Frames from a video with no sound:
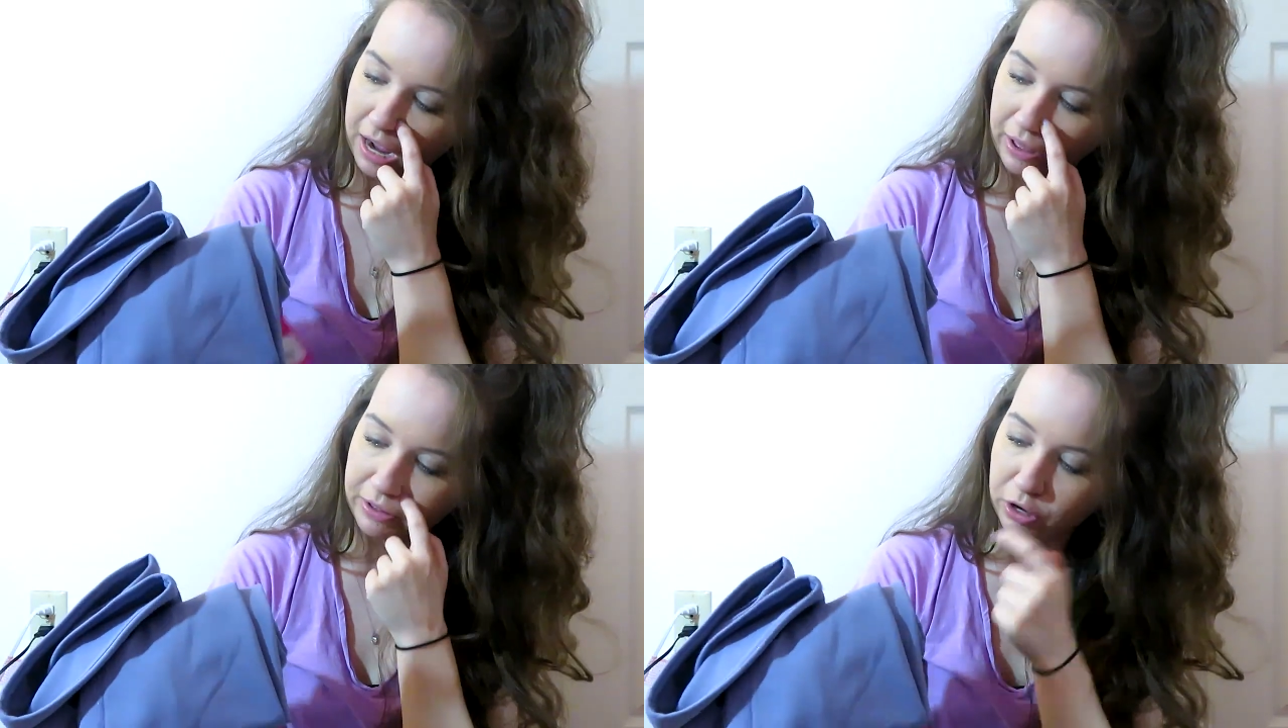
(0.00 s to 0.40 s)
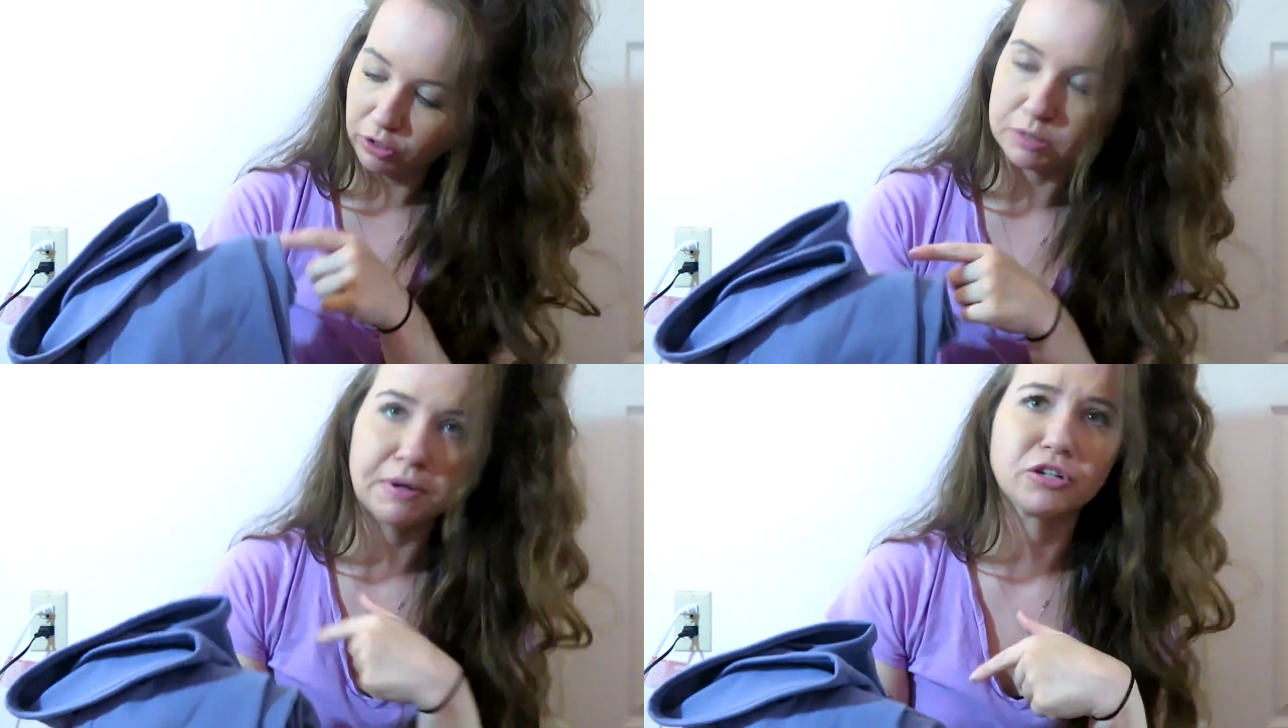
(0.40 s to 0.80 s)
I think all
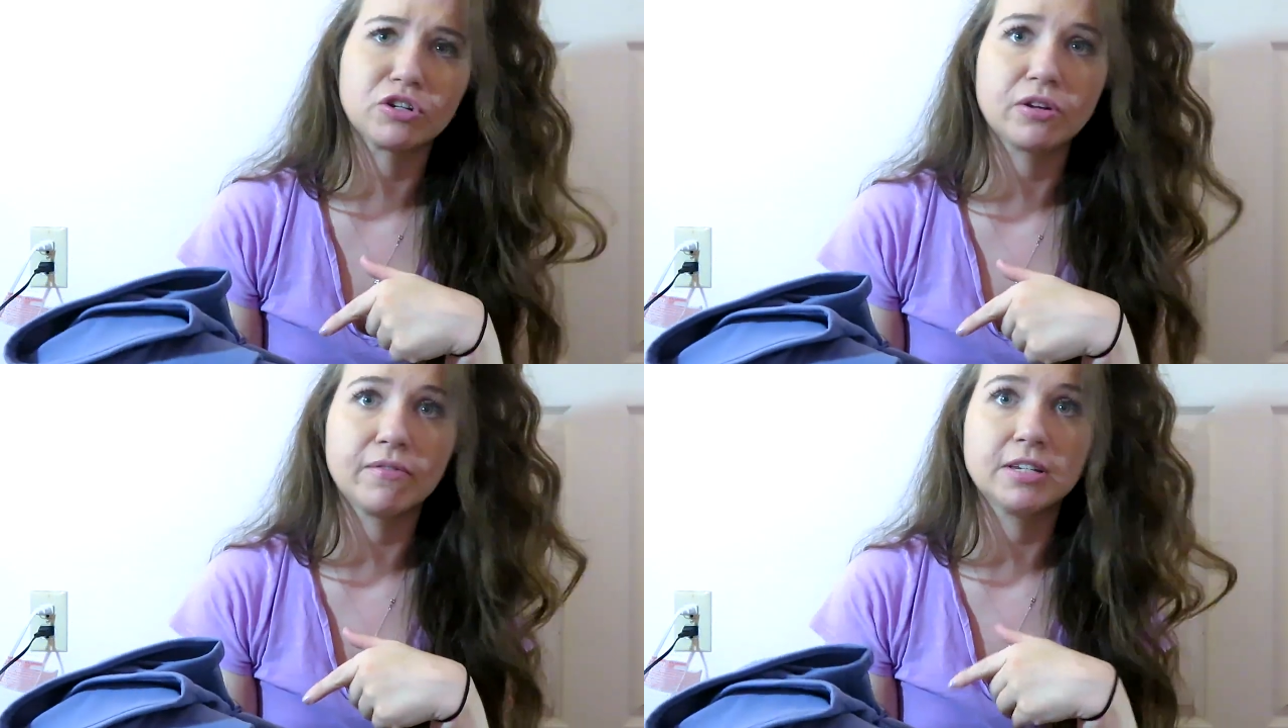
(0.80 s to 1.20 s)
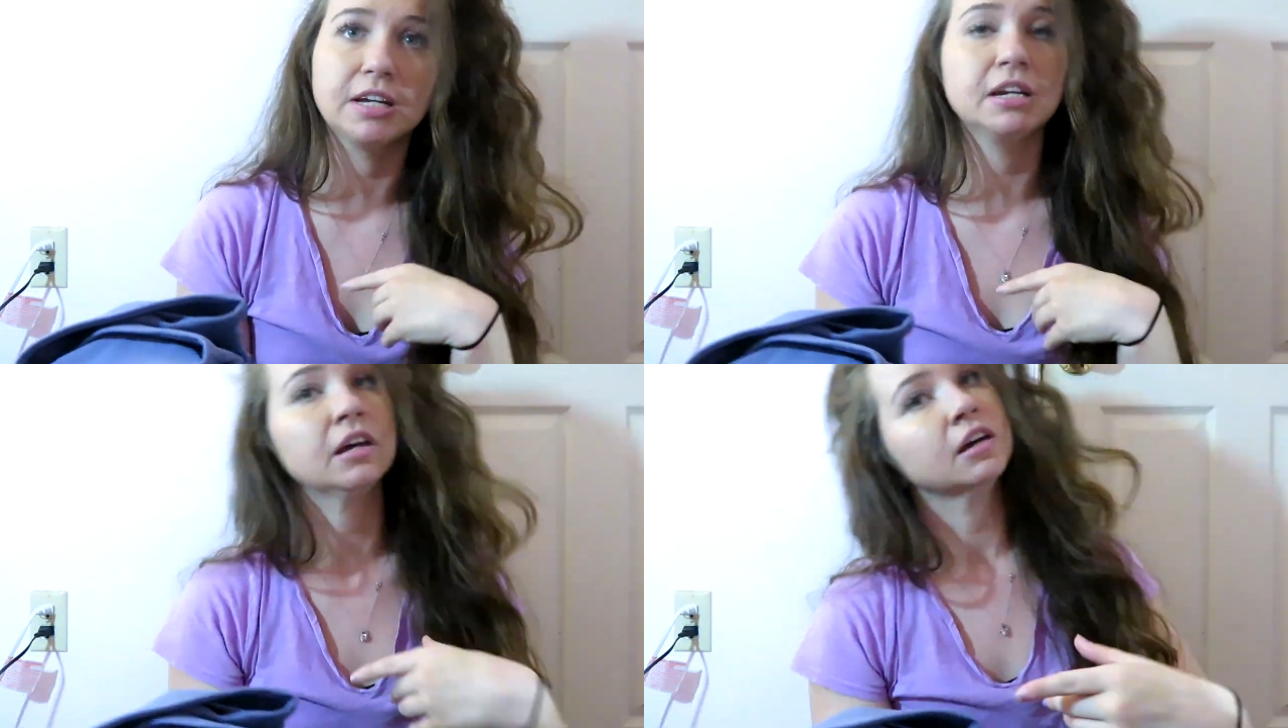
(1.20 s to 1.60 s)
these pants are
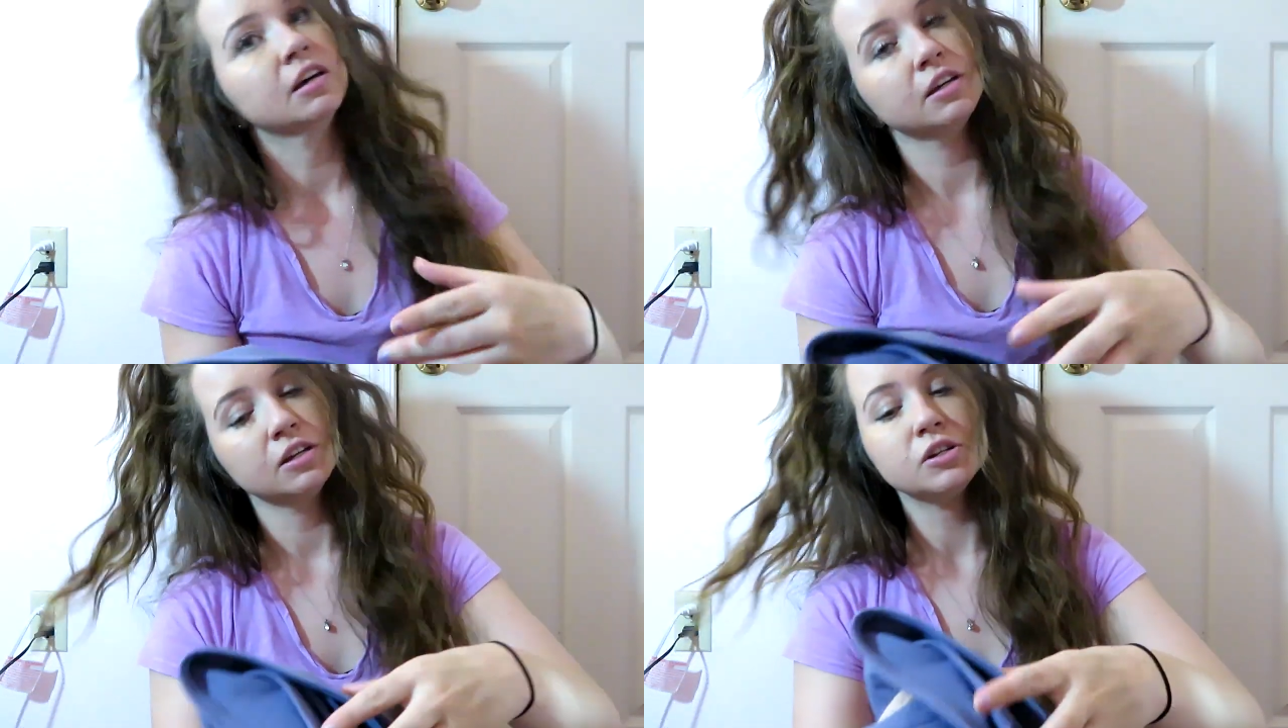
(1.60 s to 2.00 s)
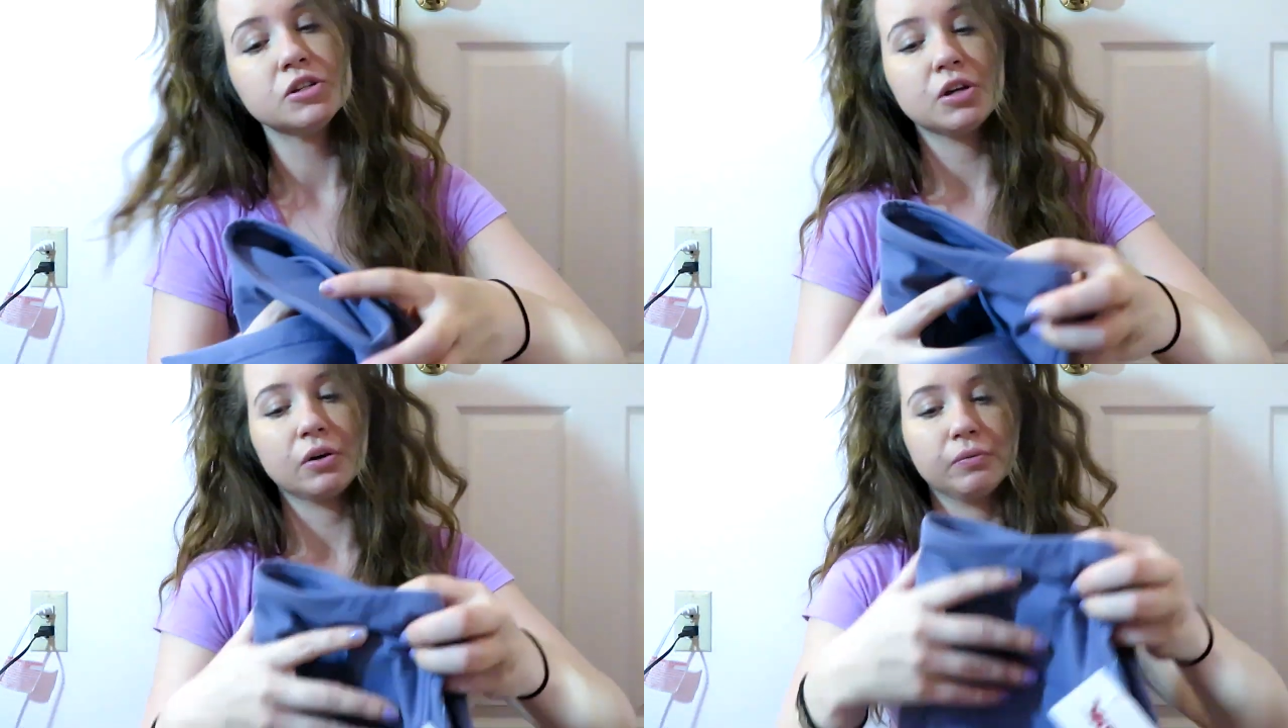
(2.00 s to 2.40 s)
17
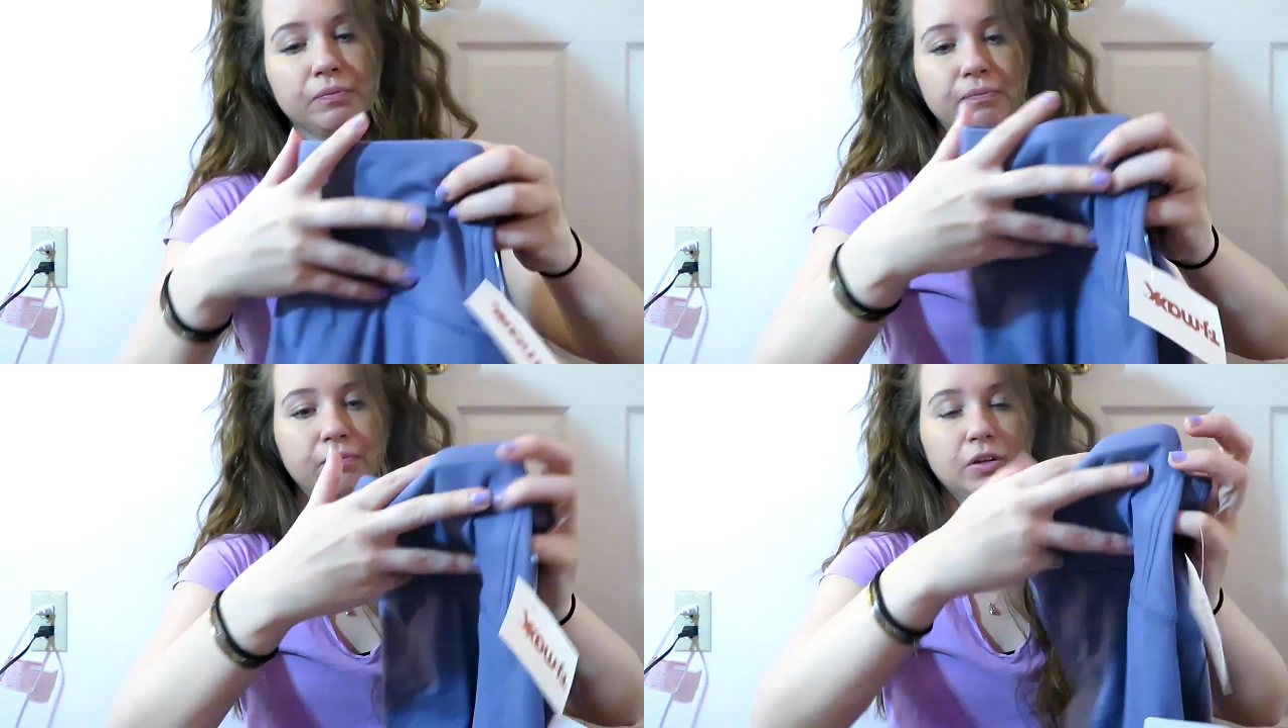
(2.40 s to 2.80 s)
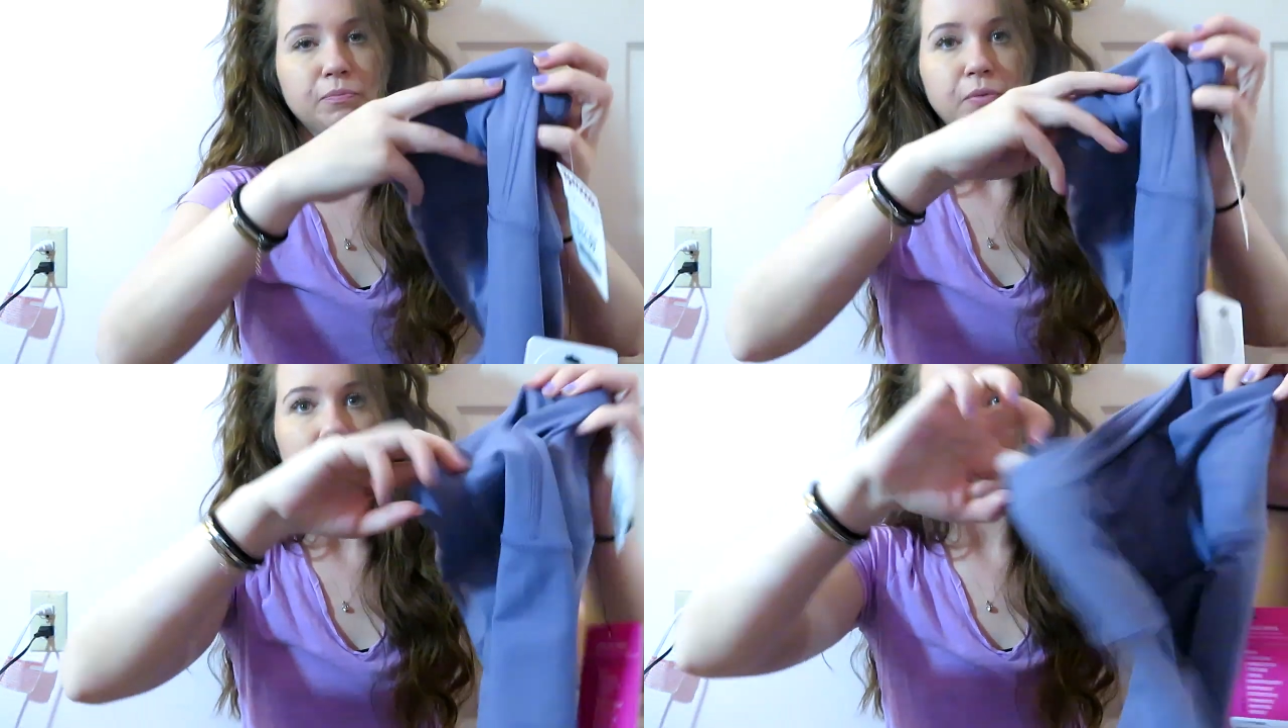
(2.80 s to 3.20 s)
So
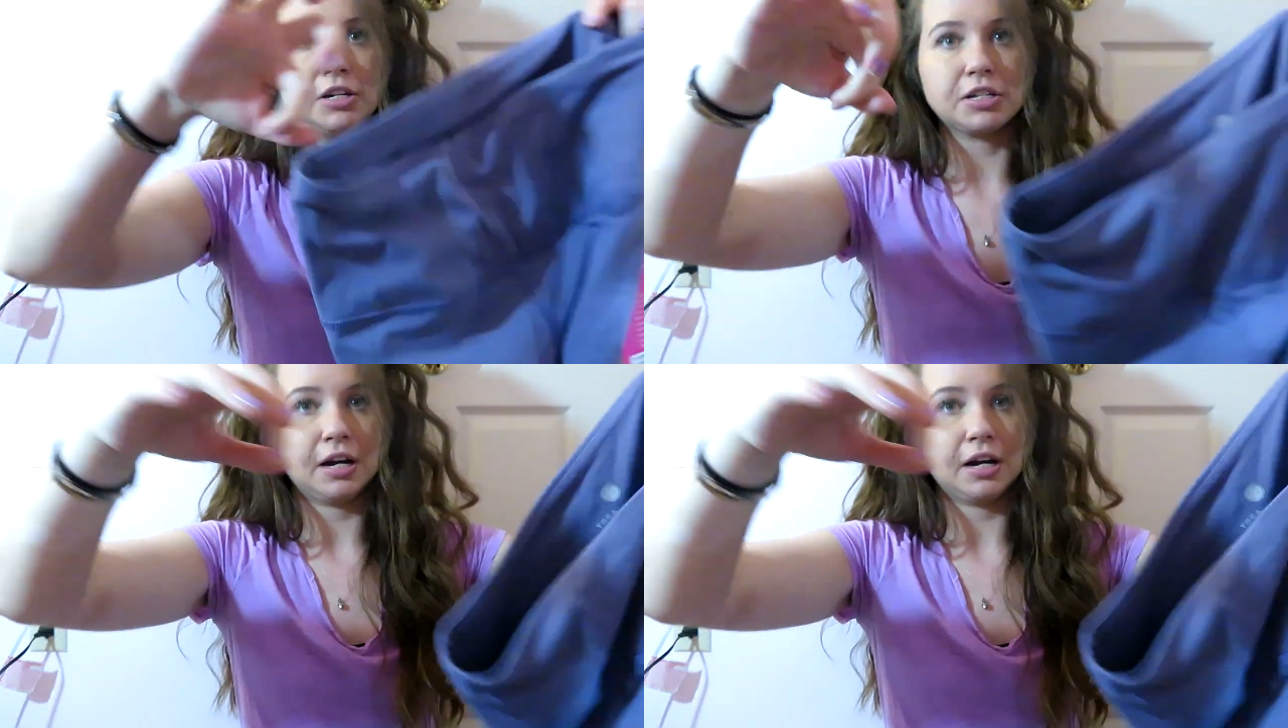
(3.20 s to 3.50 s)
but I just